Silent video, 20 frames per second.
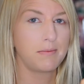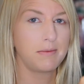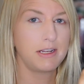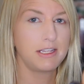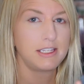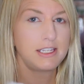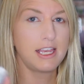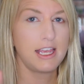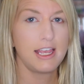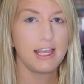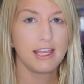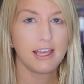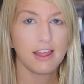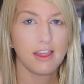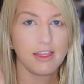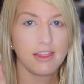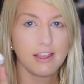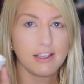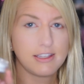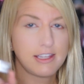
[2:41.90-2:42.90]
going to take
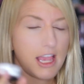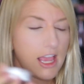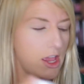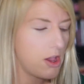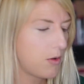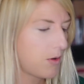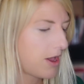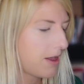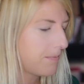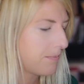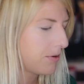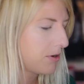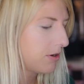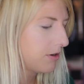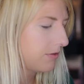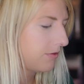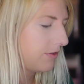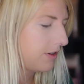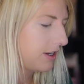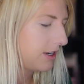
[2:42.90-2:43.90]
this AOA
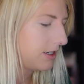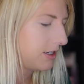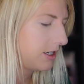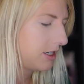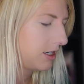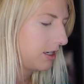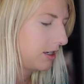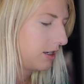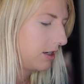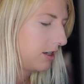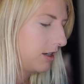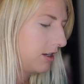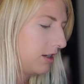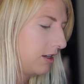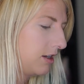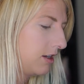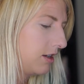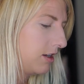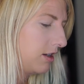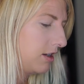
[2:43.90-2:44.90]
Perfect
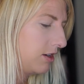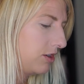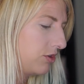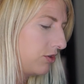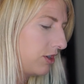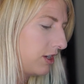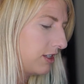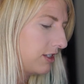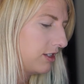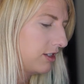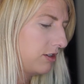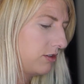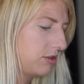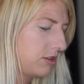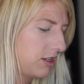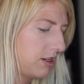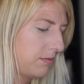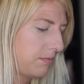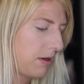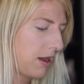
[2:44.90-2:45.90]

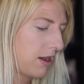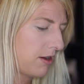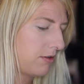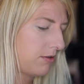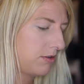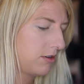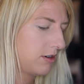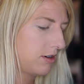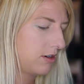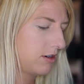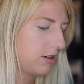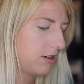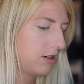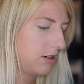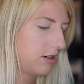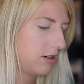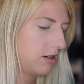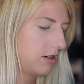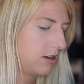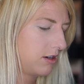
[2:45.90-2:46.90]
translucent powder